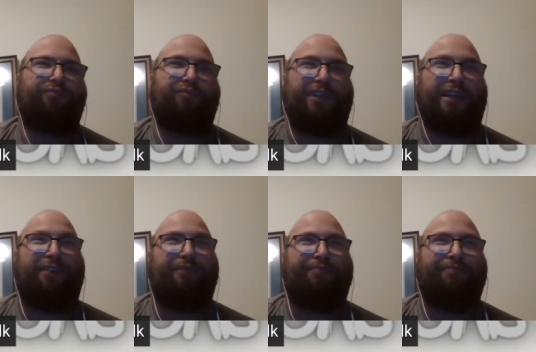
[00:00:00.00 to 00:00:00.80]

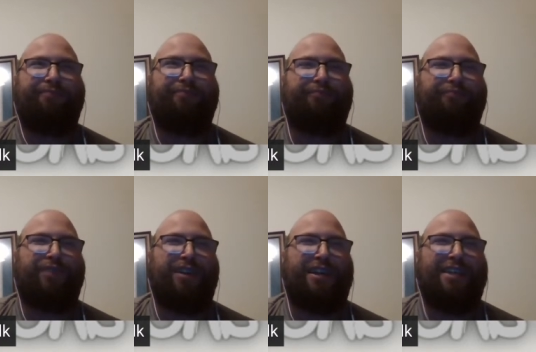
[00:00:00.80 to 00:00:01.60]
Yeah,
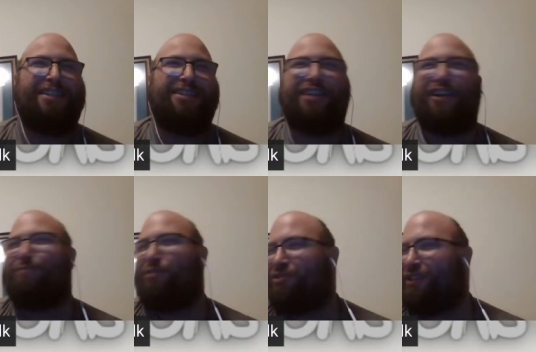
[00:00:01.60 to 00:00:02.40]
he's not scared to
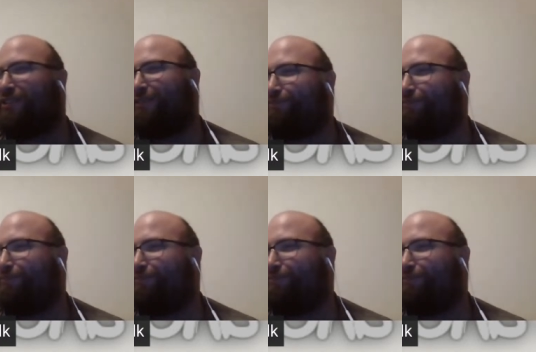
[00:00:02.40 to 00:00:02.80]
post nothing.